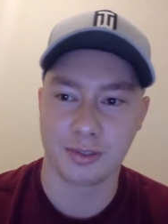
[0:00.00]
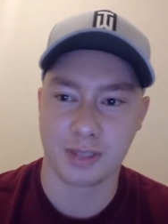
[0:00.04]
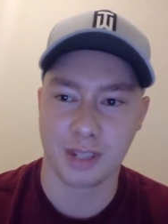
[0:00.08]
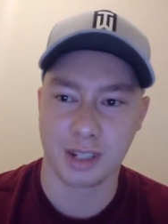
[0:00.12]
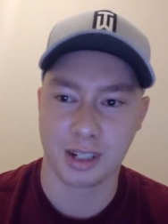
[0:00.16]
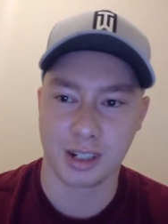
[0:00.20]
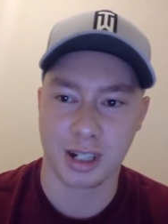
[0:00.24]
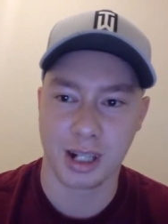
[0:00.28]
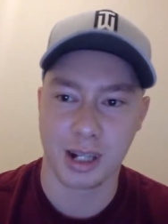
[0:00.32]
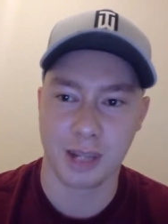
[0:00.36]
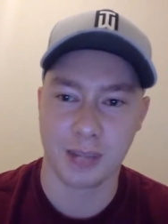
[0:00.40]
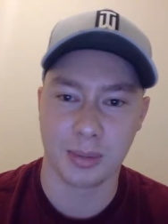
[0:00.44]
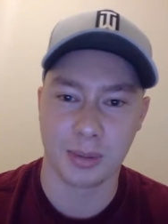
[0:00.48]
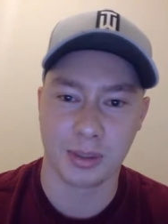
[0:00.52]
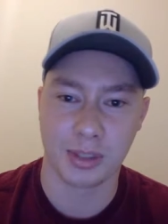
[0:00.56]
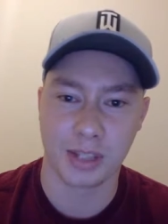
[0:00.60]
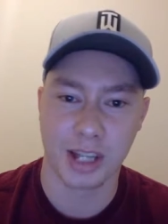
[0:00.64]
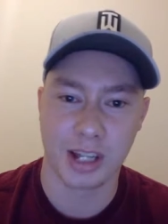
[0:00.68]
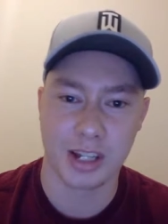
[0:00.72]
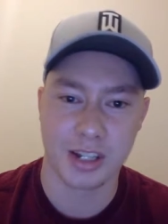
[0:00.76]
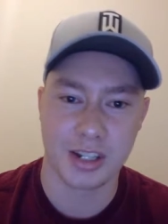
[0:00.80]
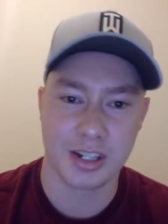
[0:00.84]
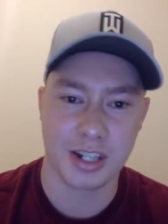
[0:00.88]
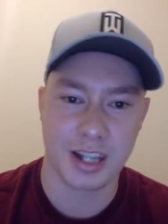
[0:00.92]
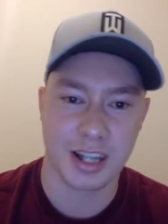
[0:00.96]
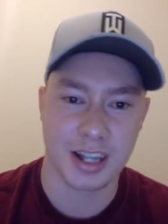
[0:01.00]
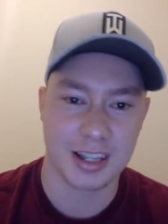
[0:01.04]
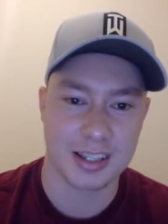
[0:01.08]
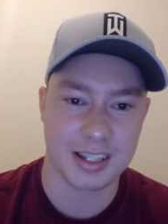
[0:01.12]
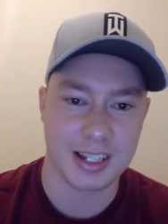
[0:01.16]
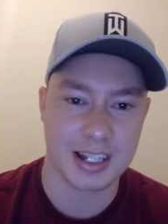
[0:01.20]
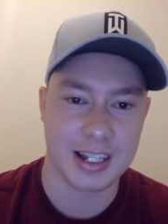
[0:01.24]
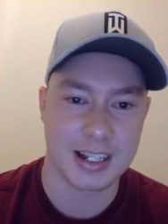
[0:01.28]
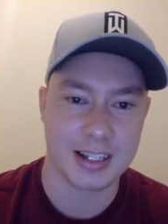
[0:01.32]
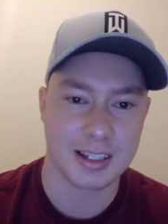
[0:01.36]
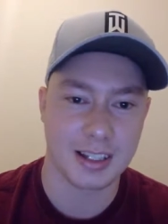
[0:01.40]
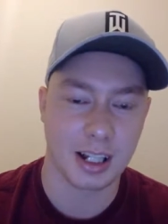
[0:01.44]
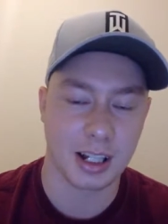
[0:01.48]
a couple touchdowns,
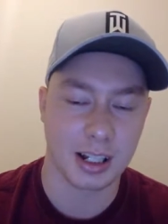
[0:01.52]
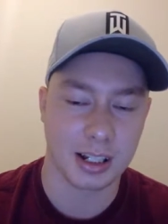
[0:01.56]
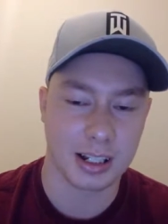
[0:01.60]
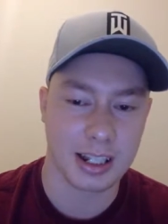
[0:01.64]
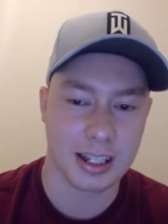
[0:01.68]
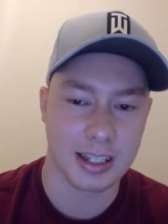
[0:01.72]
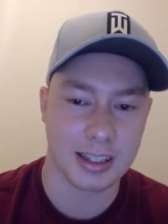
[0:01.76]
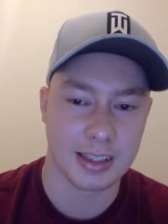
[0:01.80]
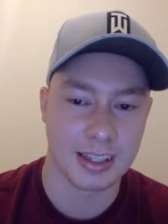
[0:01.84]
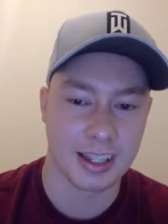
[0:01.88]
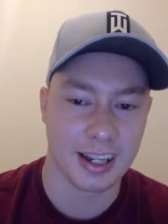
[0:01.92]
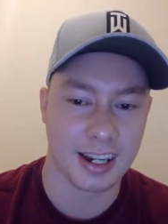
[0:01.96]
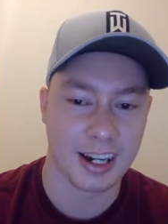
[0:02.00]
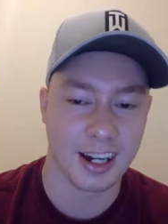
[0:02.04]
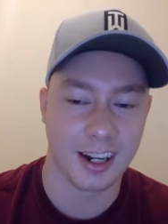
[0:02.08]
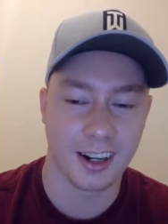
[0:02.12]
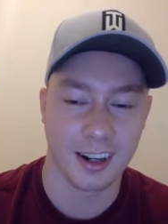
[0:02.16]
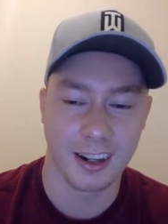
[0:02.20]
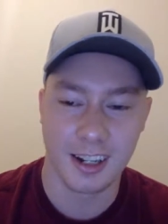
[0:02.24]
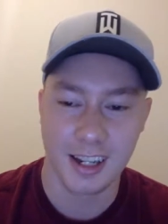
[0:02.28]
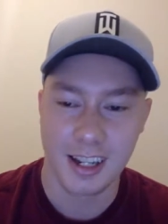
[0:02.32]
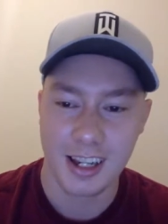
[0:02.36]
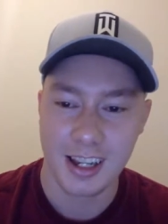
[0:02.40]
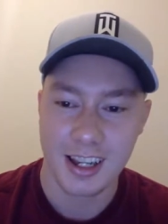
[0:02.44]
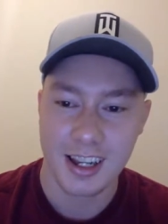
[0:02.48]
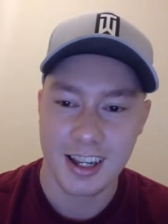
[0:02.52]
he's not getting there.